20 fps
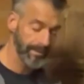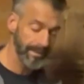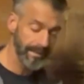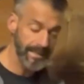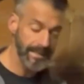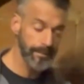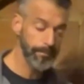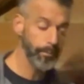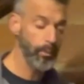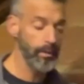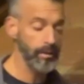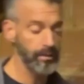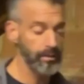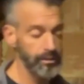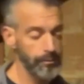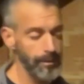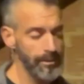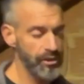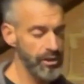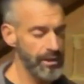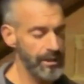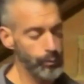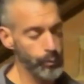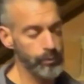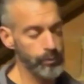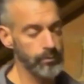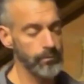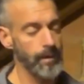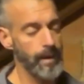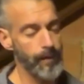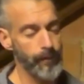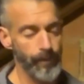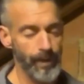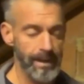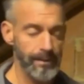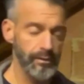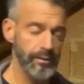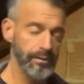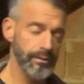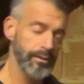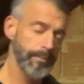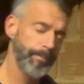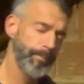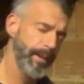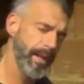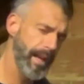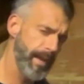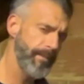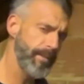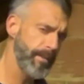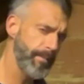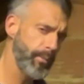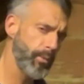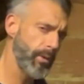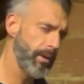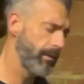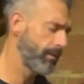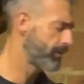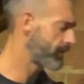these boilers, especially these Worcester 8000s, heavy boilers,